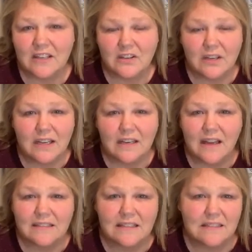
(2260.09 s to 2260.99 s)
and you
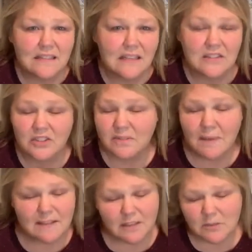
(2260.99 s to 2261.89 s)
need assistance,
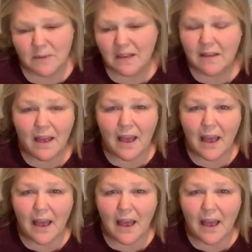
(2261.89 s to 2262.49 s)
just message me.